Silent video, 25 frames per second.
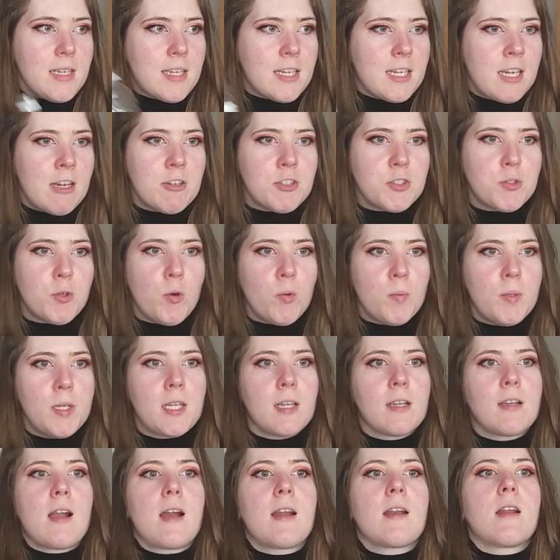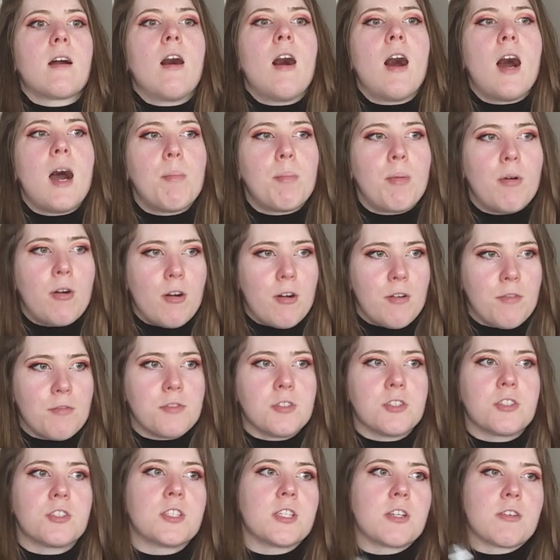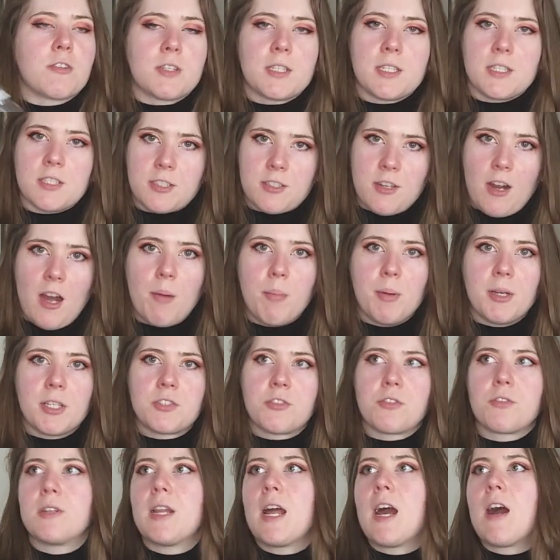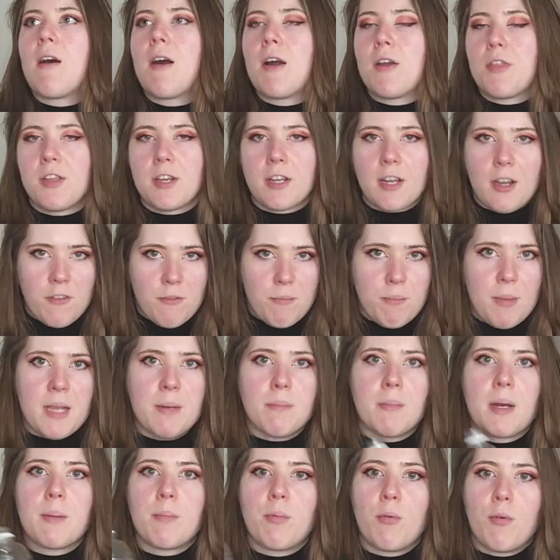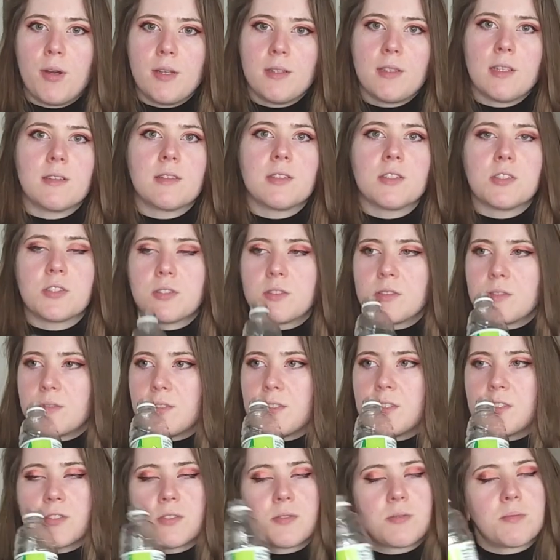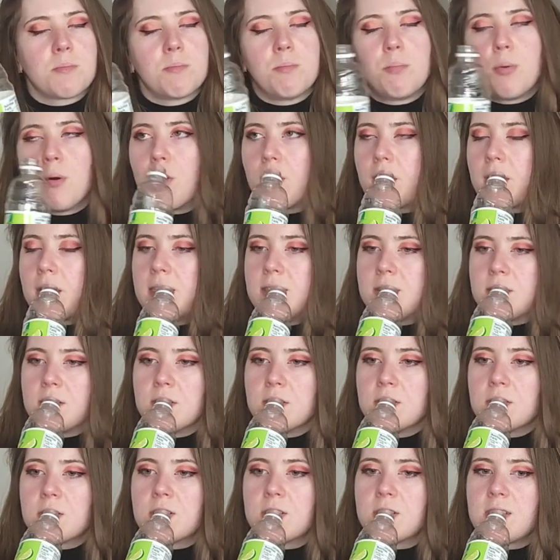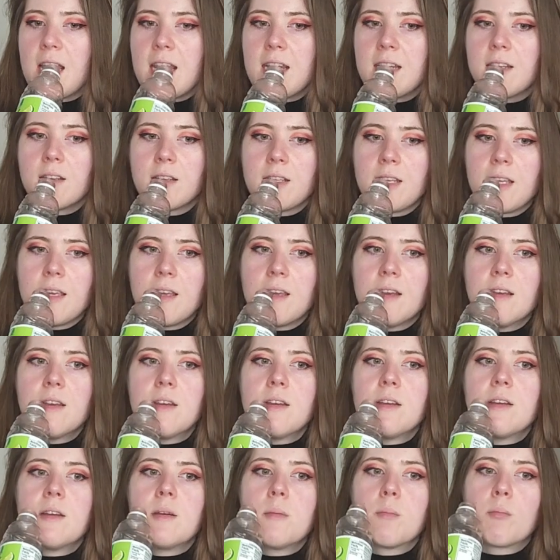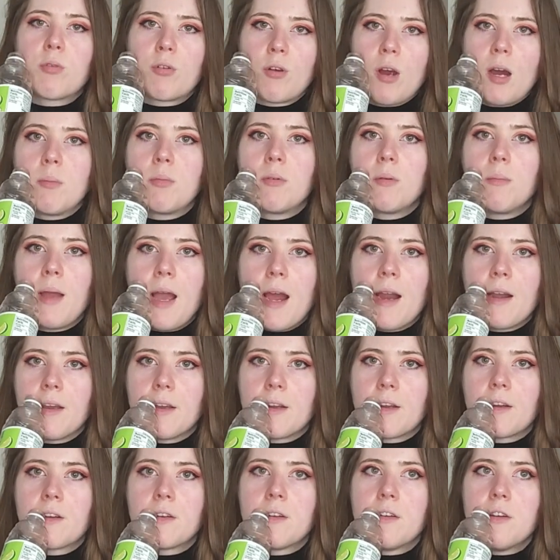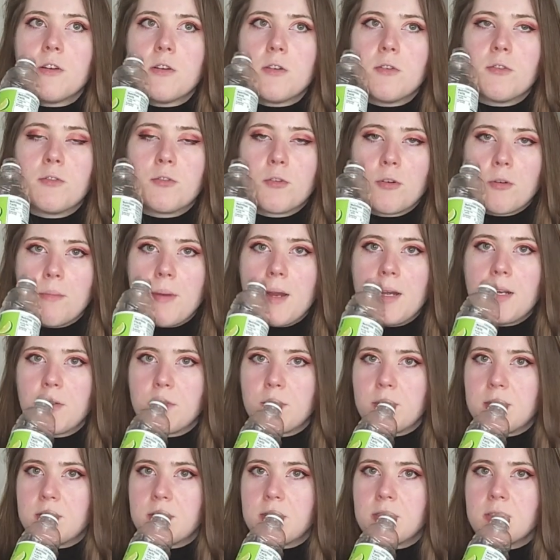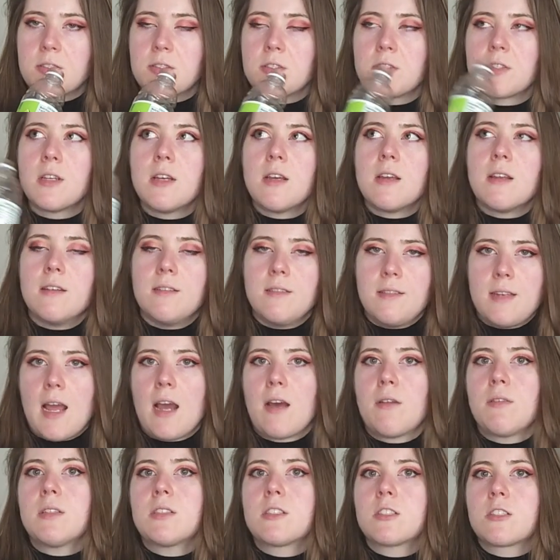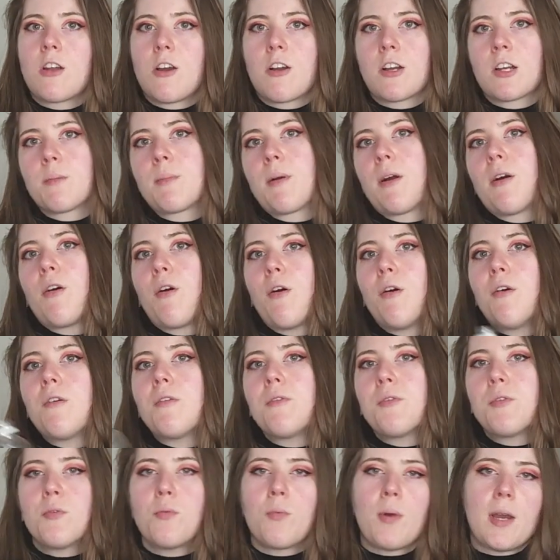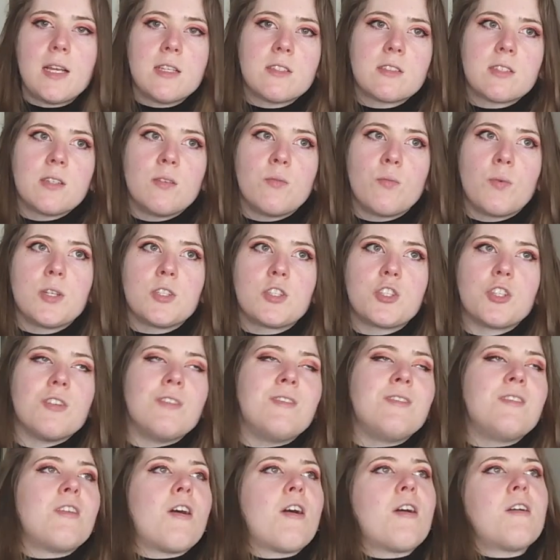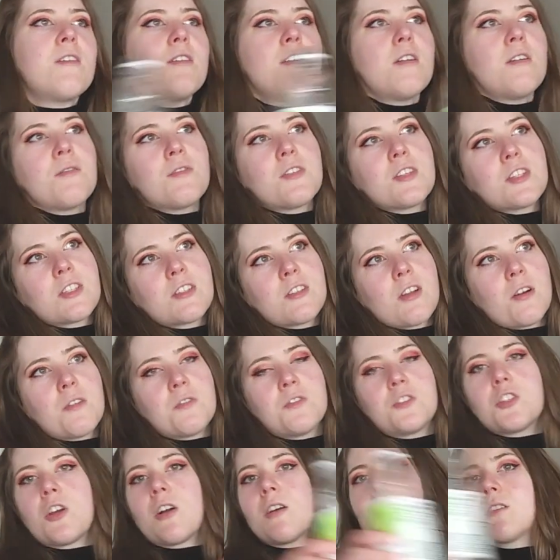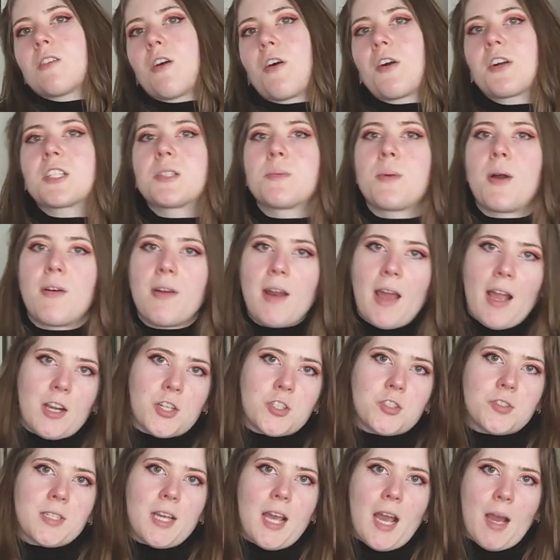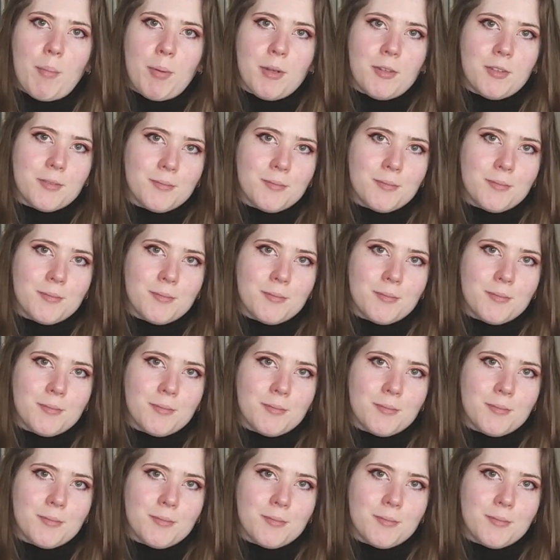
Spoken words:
here's where we can kind of hop off the serious topics for now. I think I've made my point that this book is insanely problematic for many reasons. Now let's talk about all the ways in which none of the stuff John talks about actually happened.